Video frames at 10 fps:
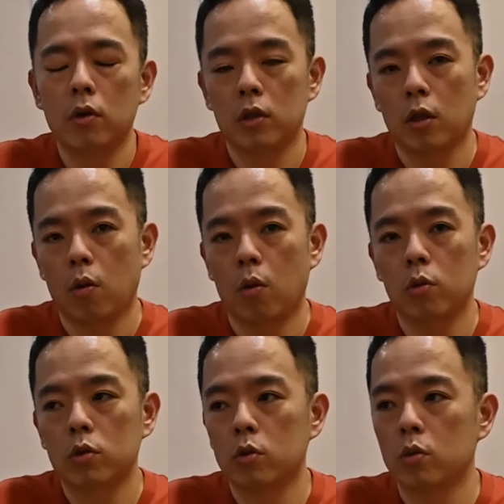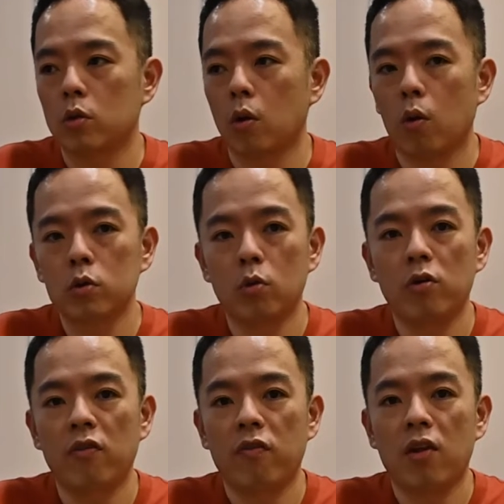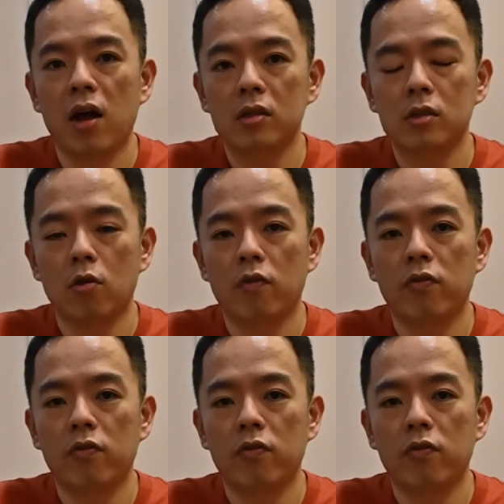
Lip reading: the auto reflux of